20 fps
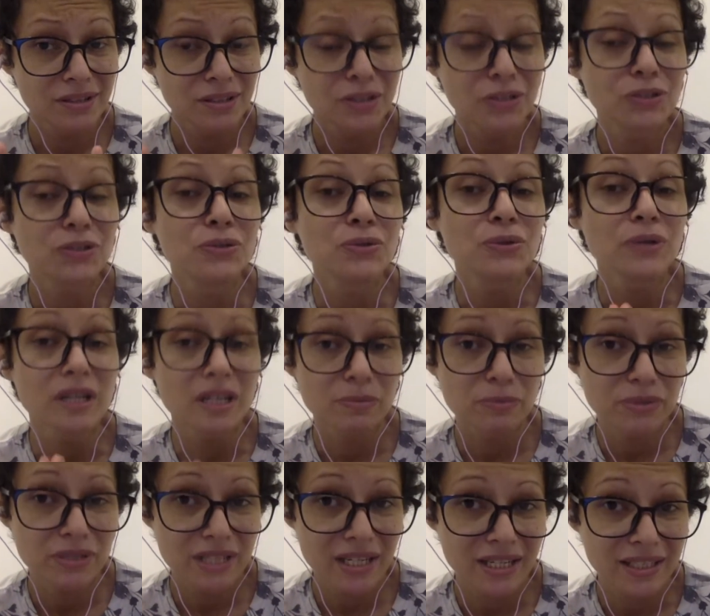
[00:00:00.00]
you are
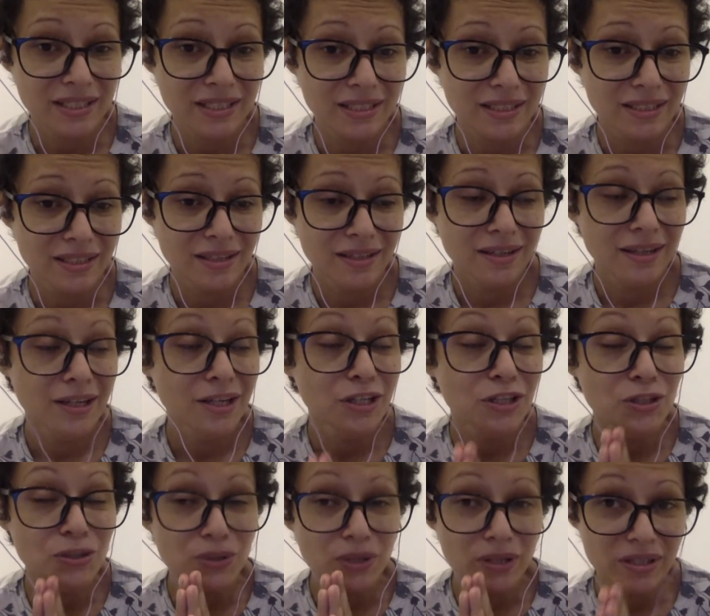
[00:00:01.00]
protected,
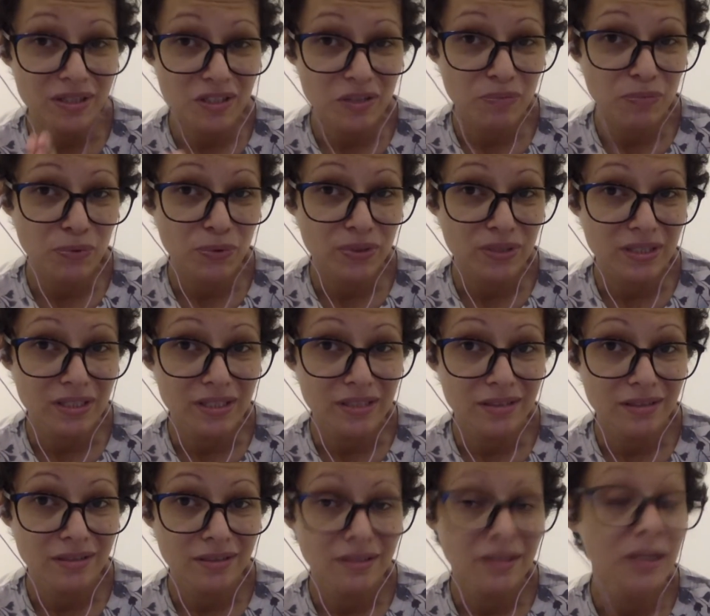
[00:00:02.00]
you are supported,
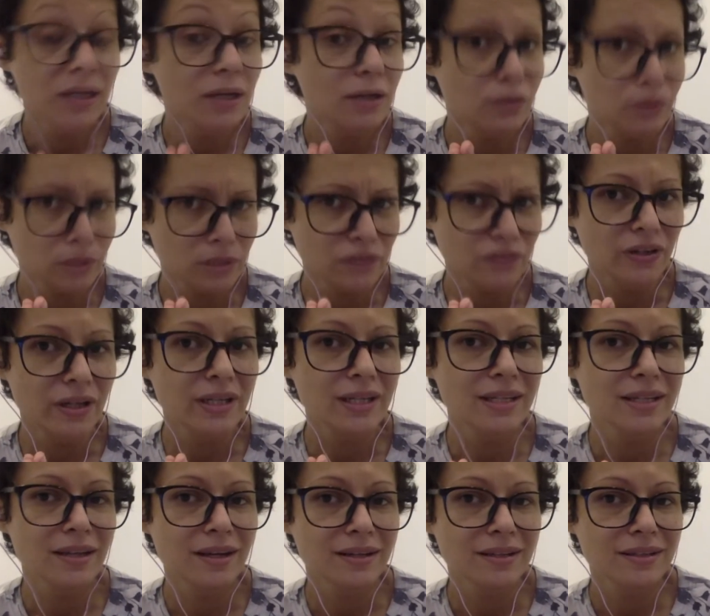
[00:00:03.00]
and you are divinely
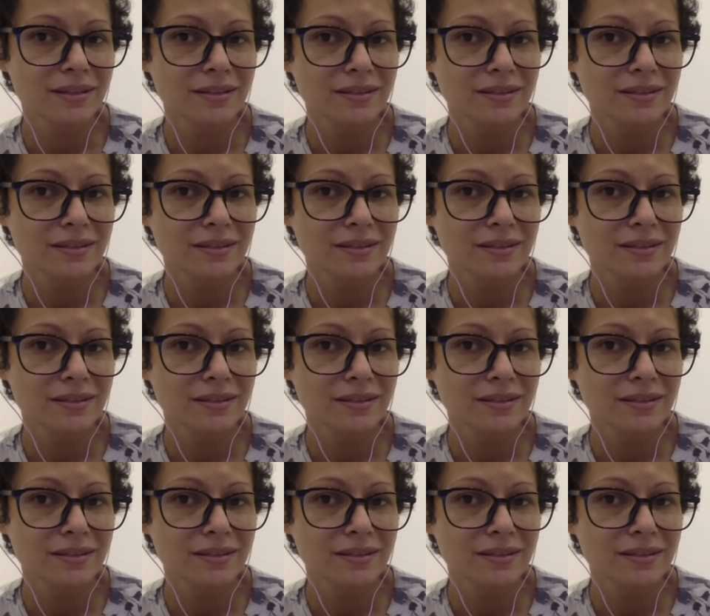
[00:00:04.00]
guided.